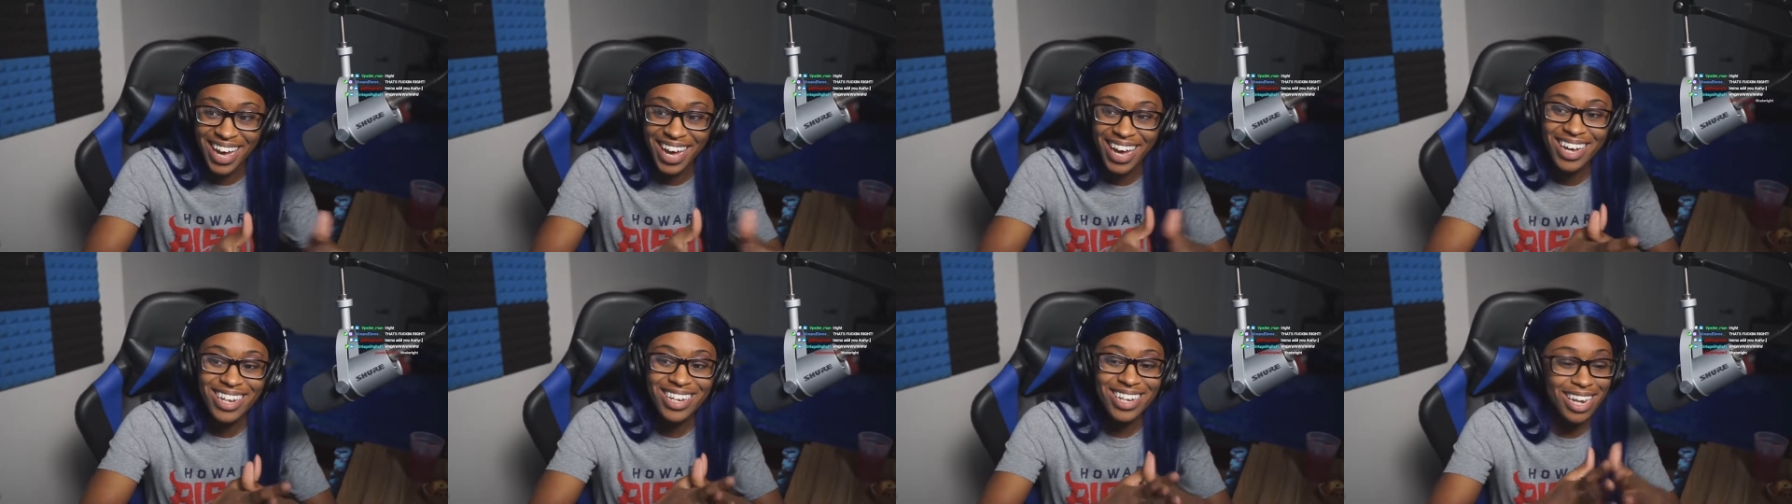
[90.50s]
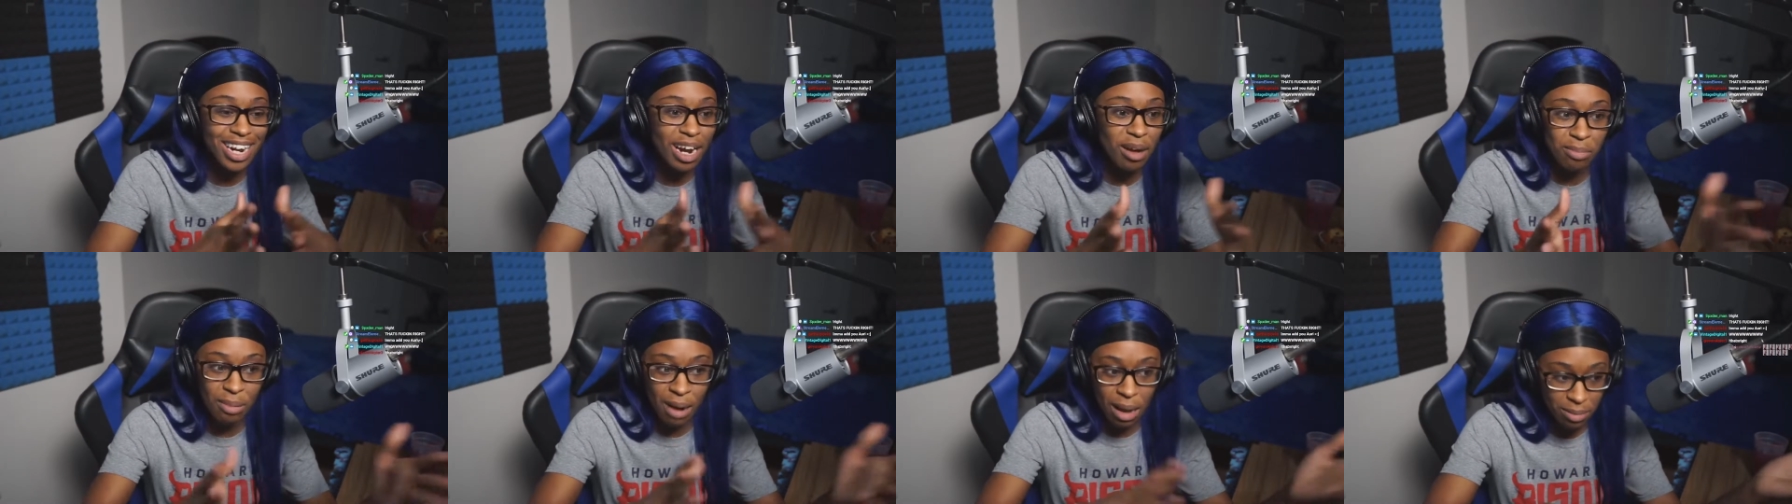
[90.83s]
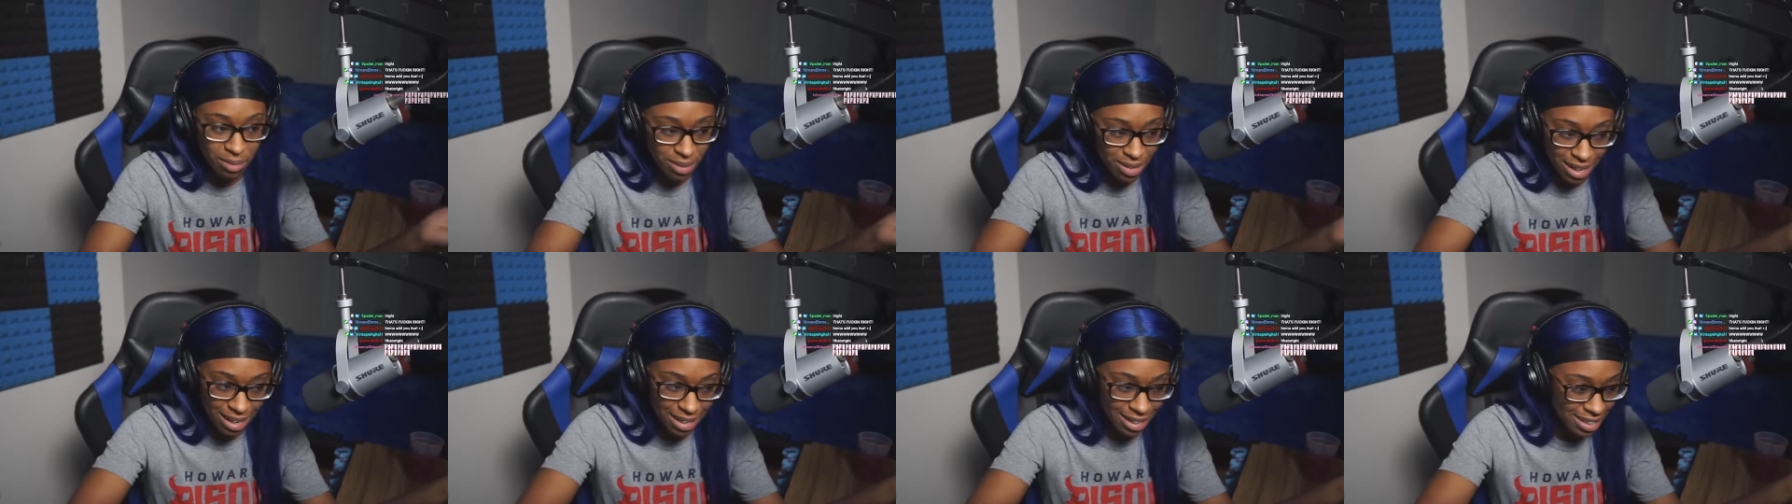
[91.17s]
then I'm
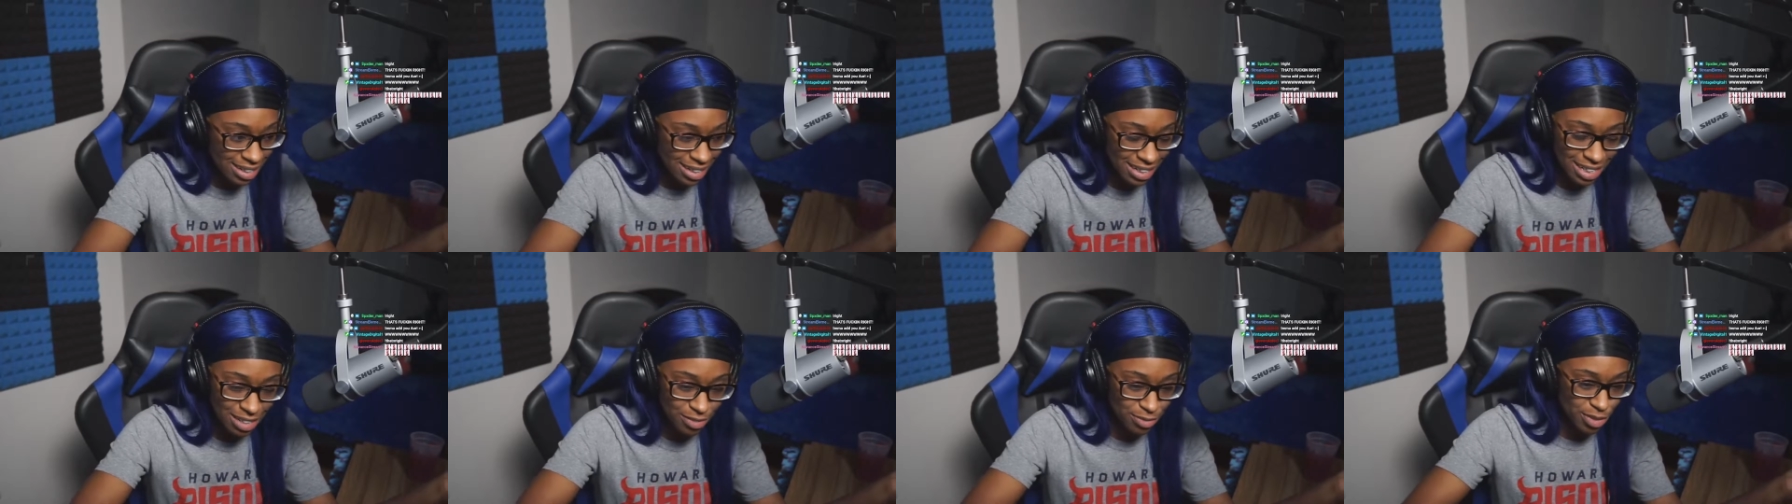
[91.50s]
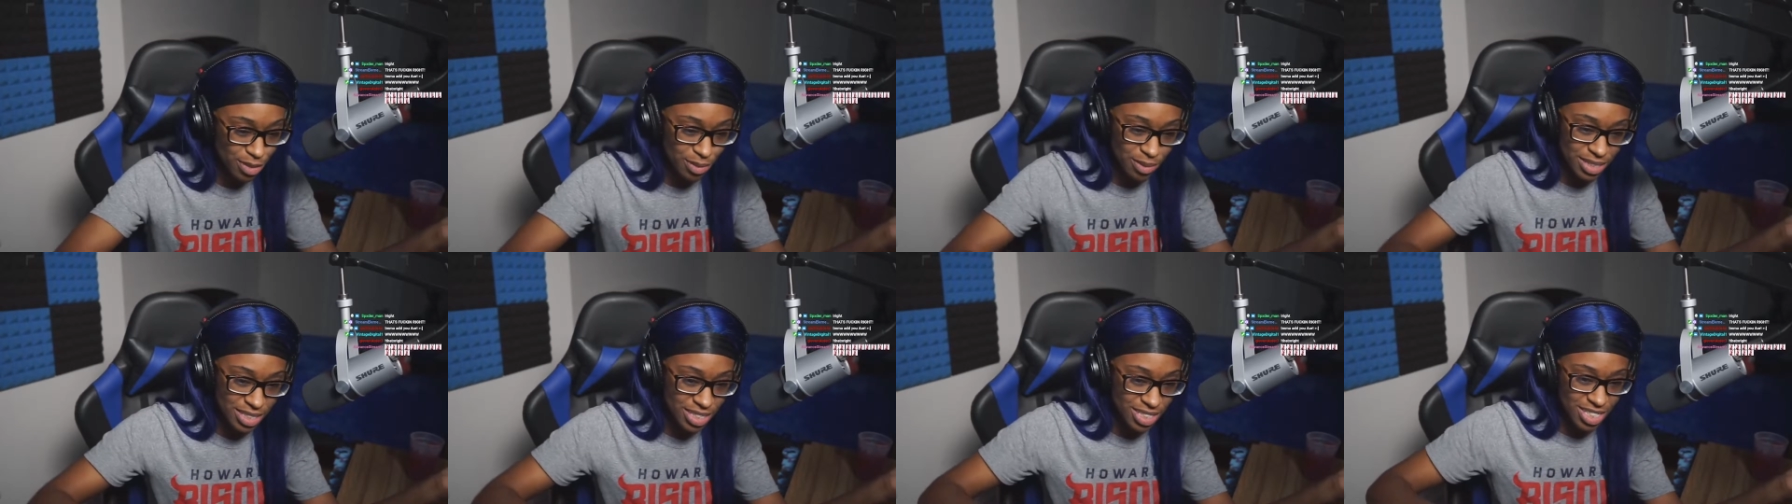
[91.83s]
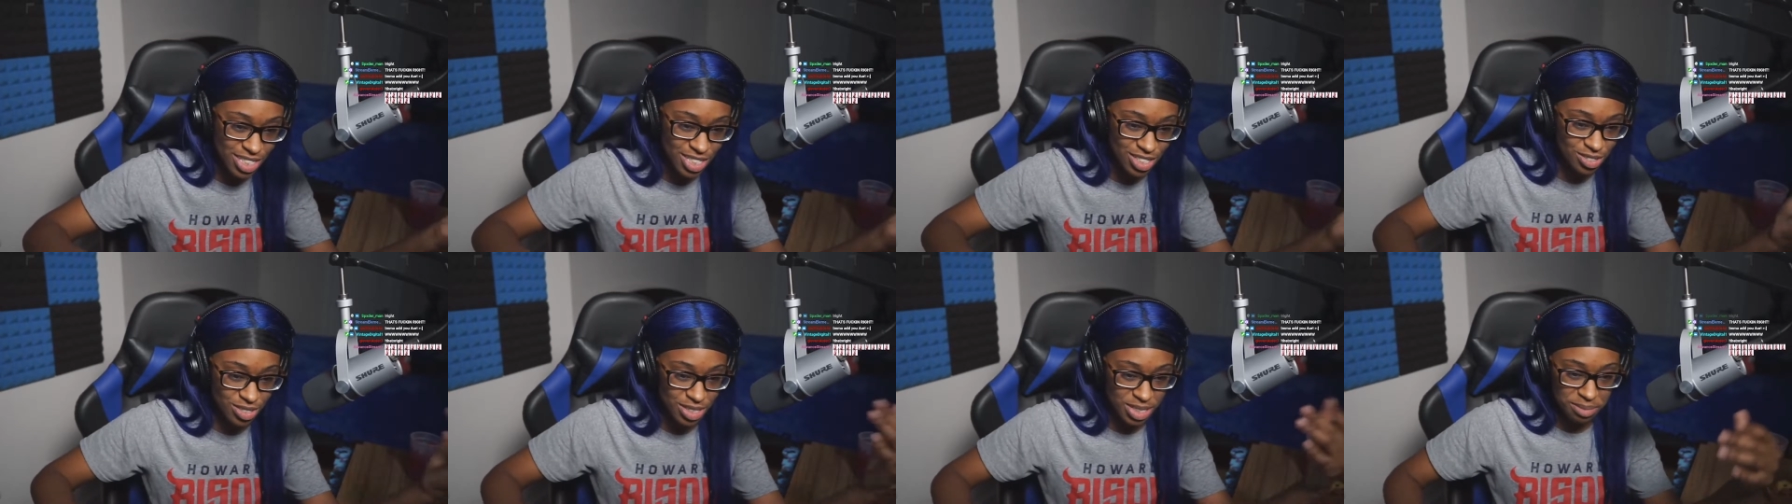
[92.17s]
probably not going to eat for the rest of
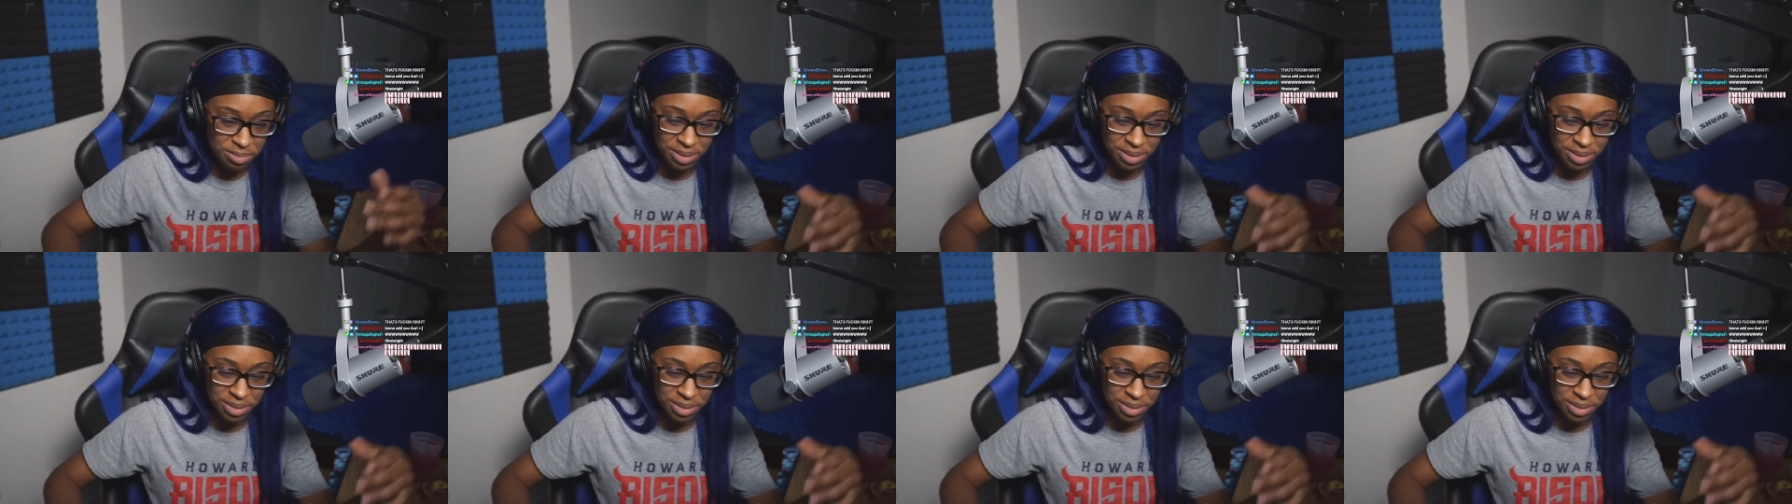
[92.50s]
this stream.